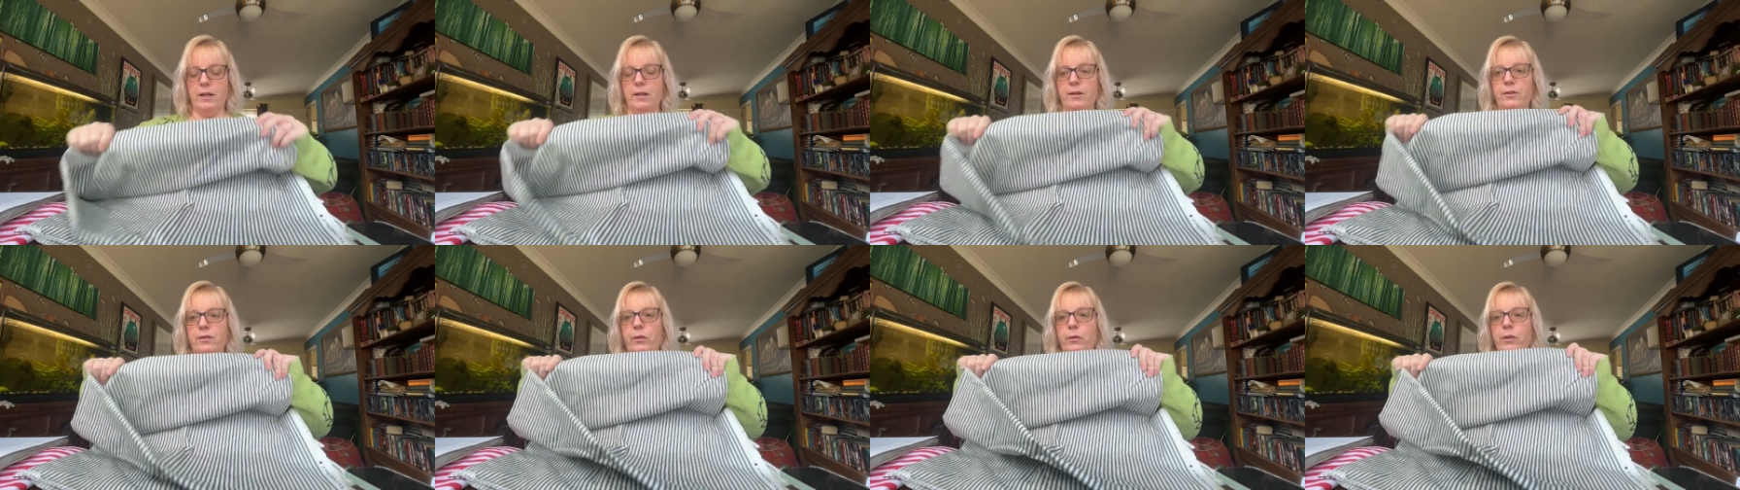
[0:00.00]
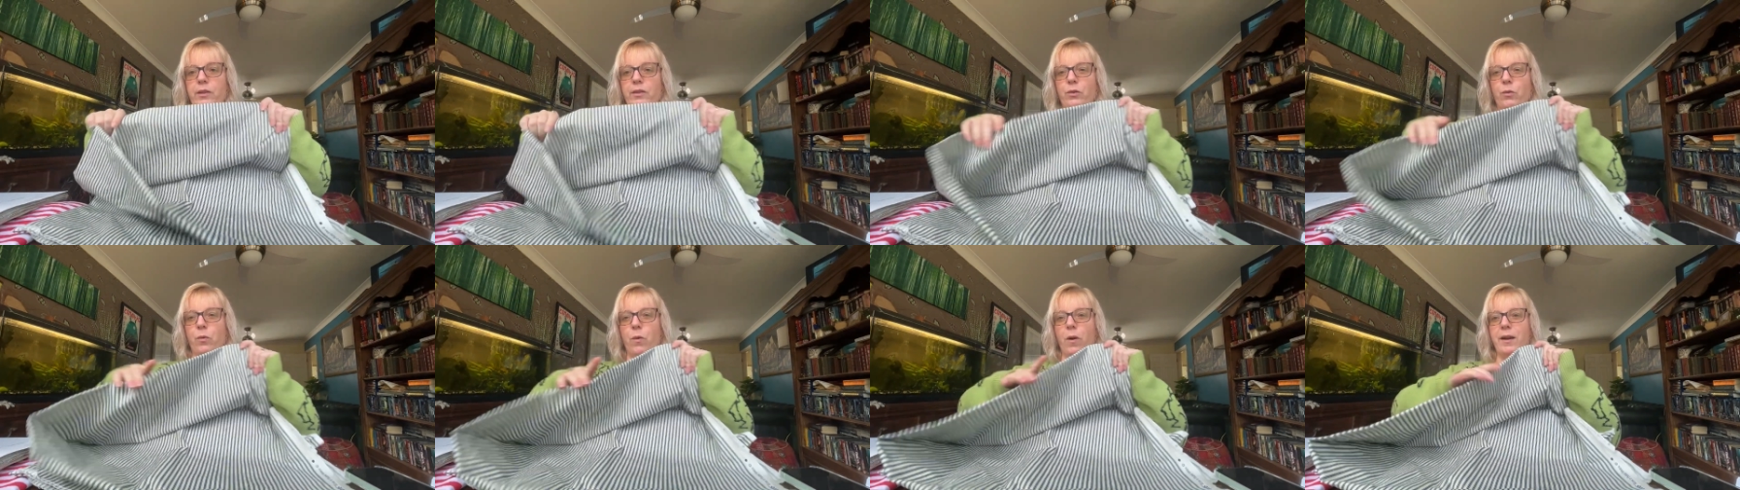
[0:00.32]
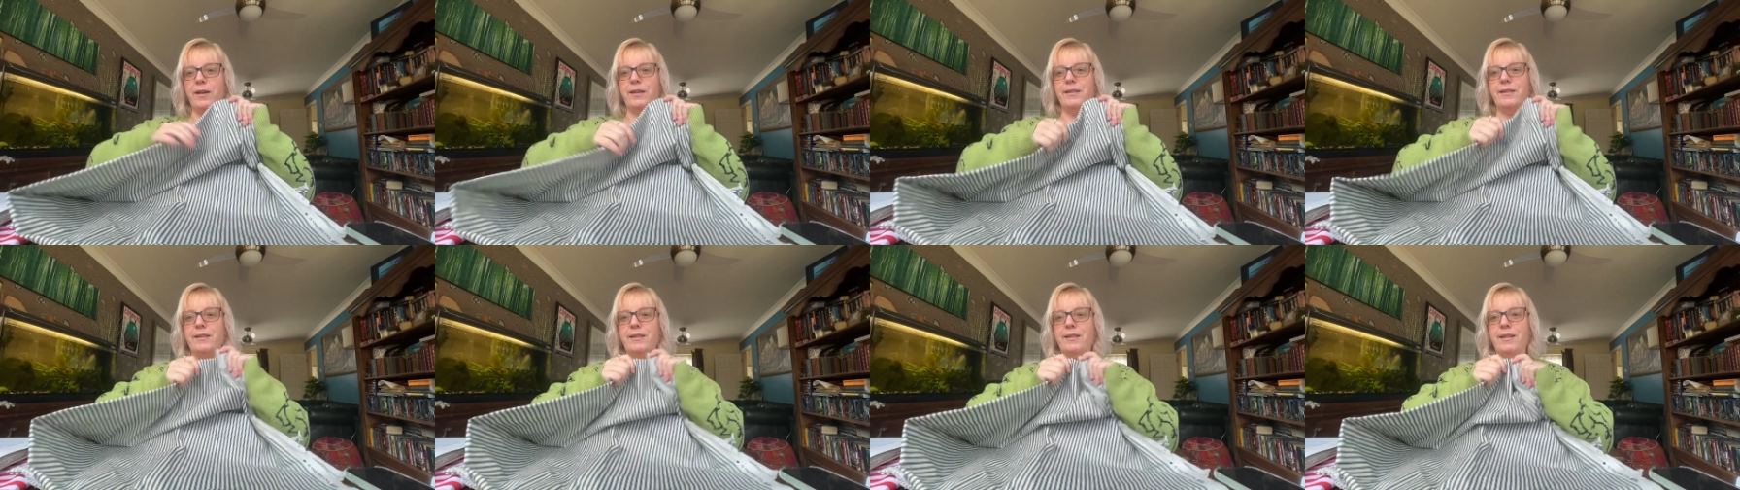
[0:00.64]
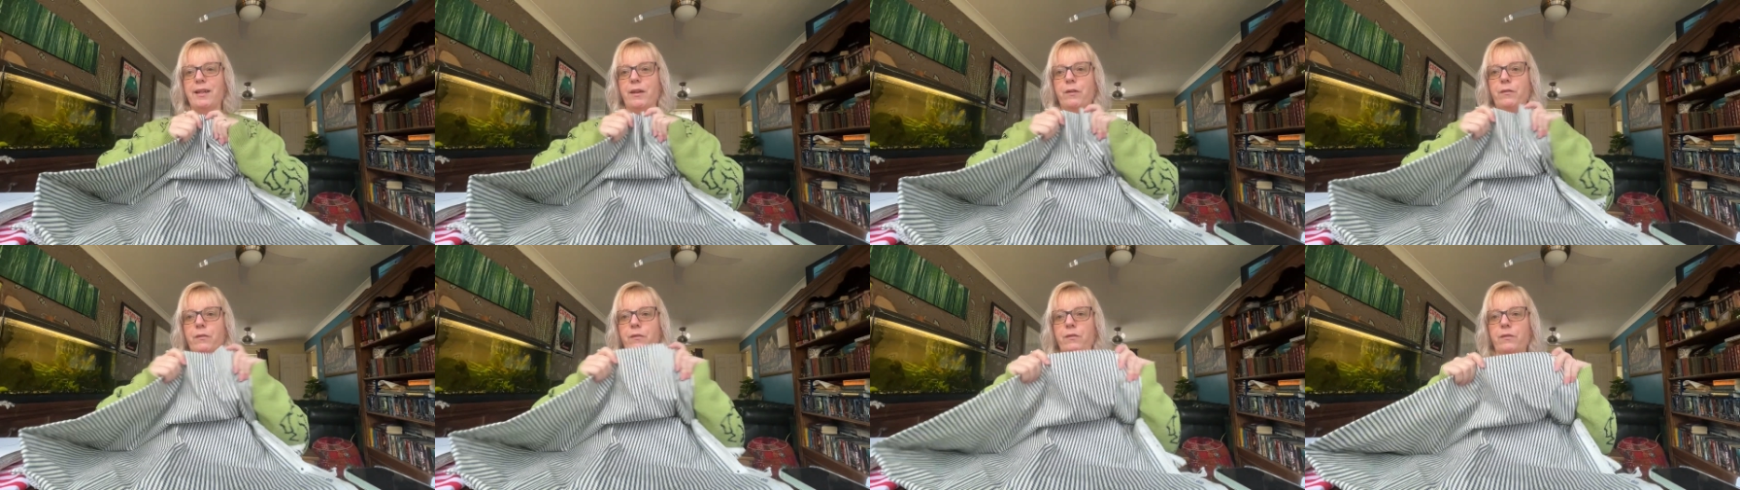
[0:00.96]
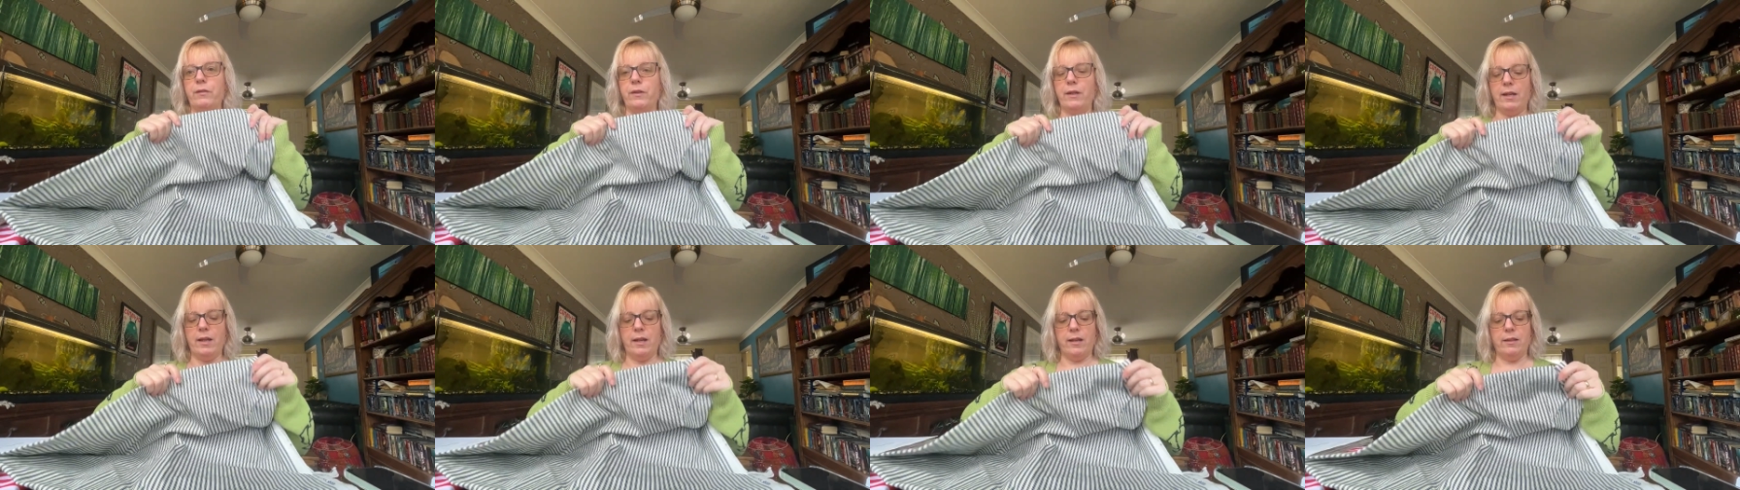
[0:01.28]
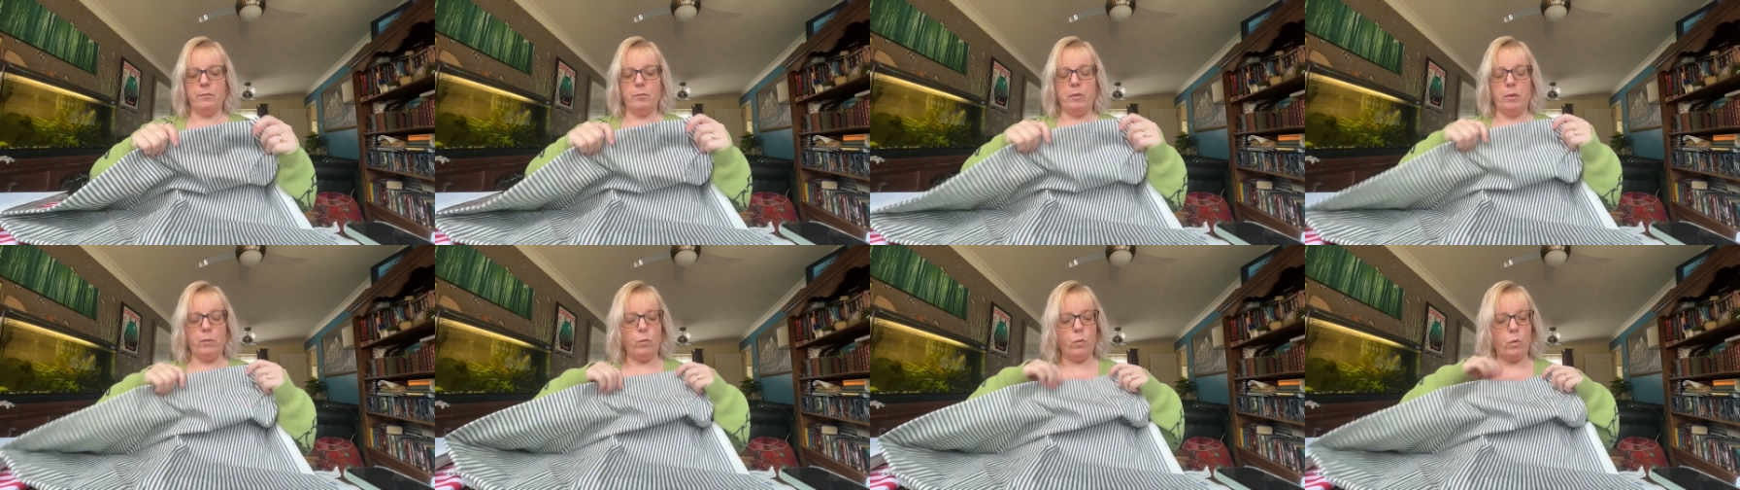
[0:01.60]
So it's quite stiff. It has
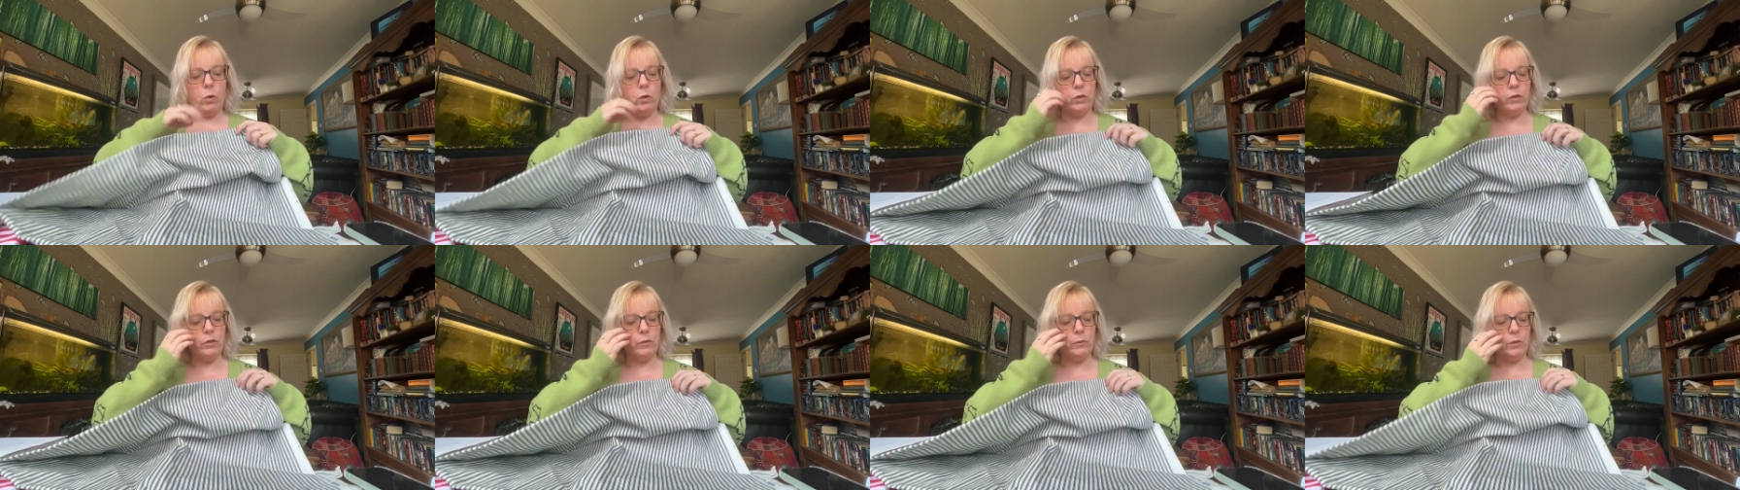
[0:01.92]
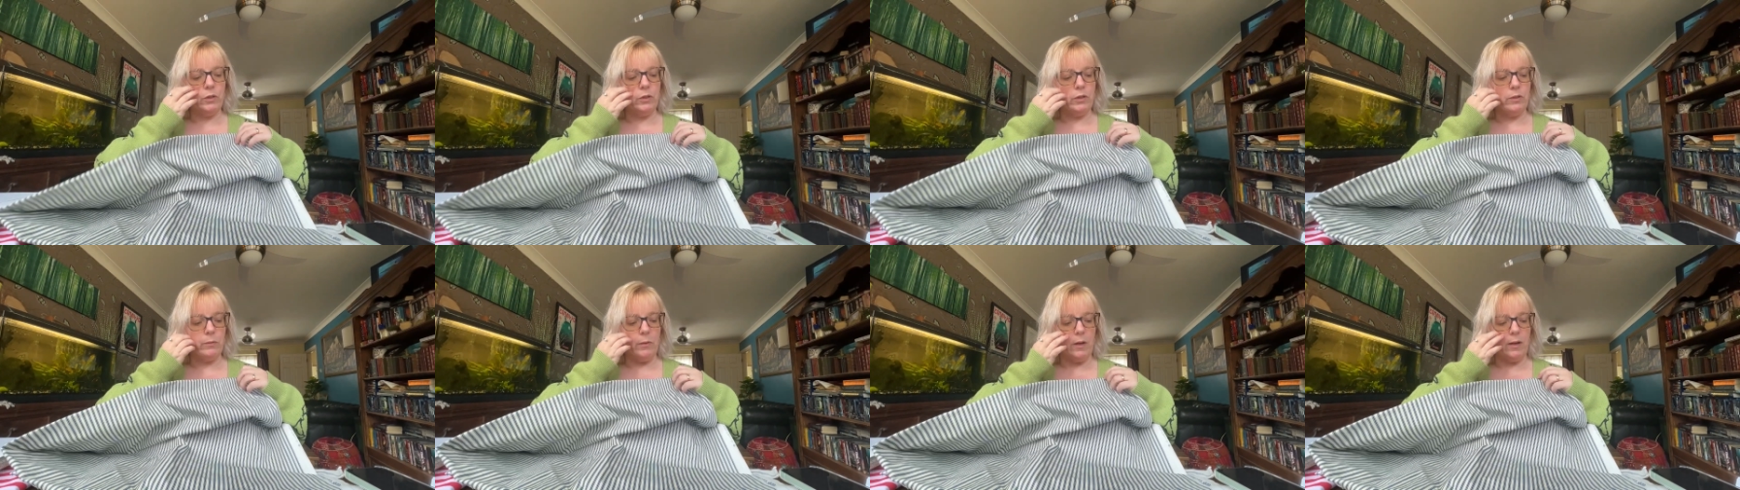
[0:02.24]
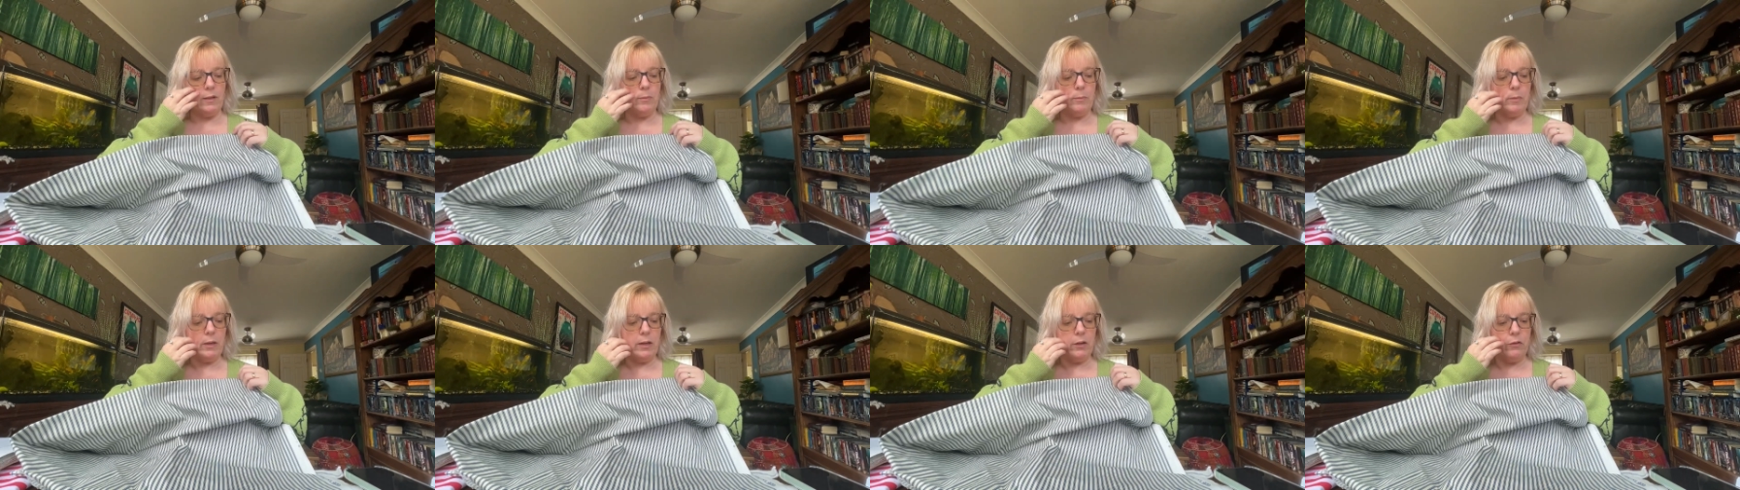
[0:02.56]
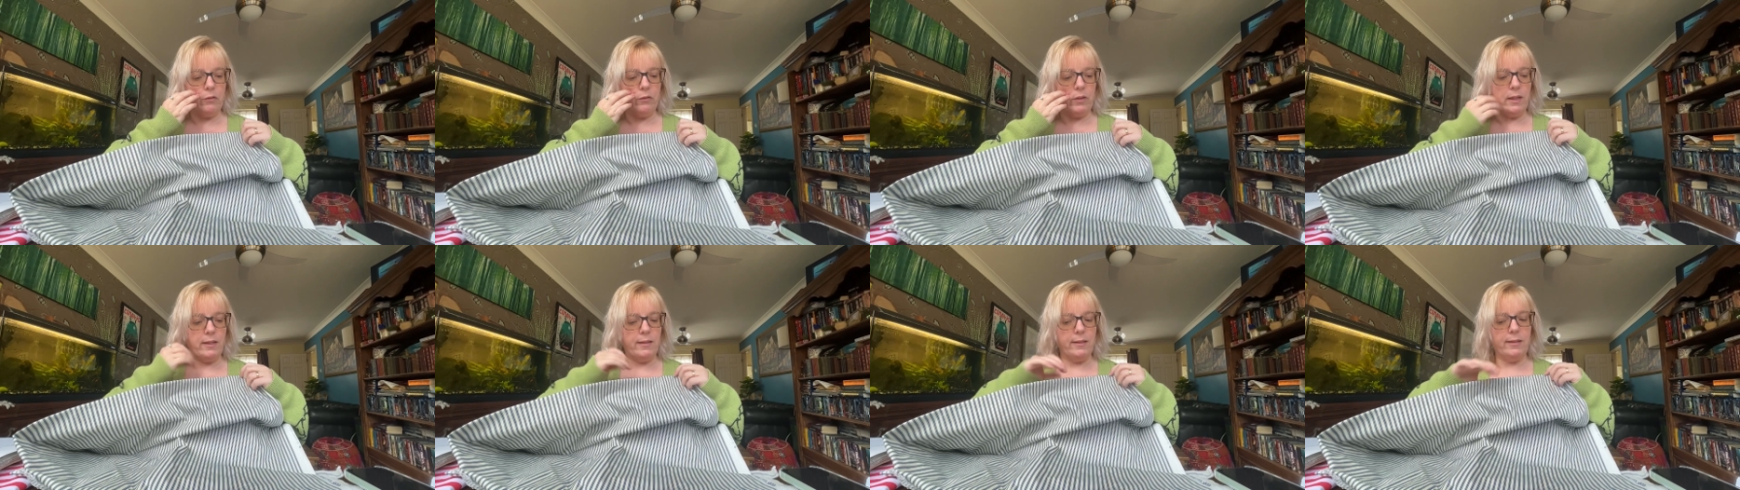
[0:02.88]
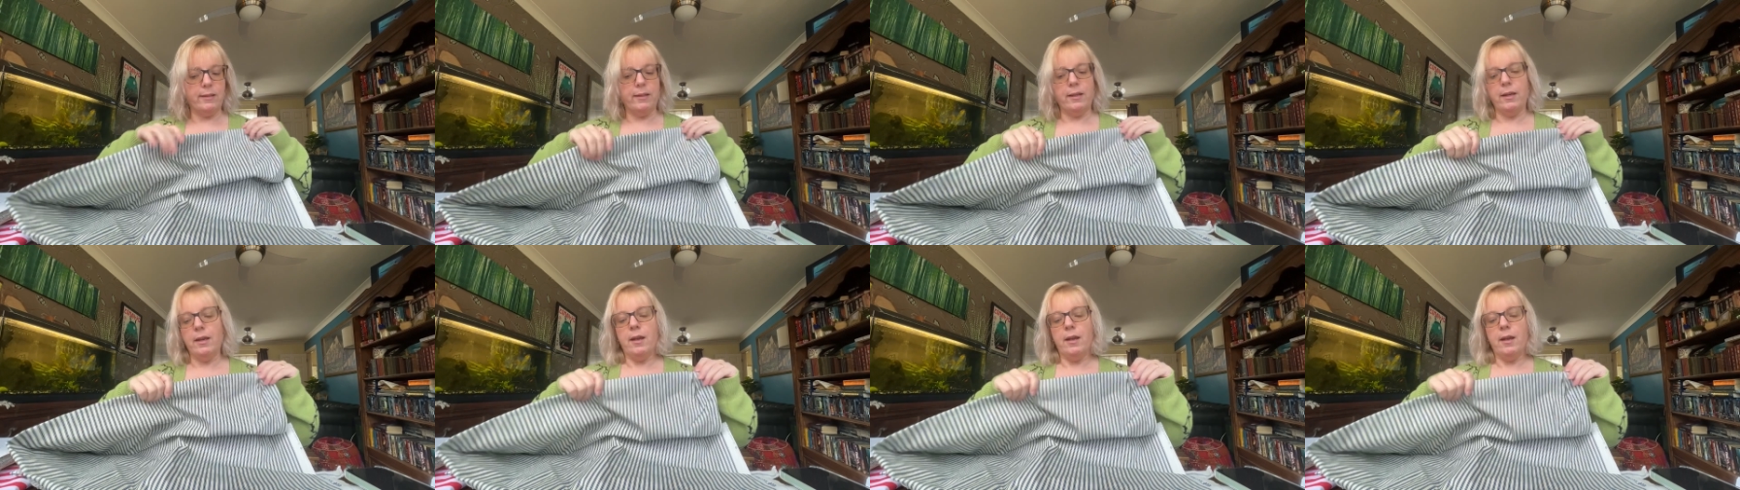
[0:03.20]
been washed, which is why it's a bit creased.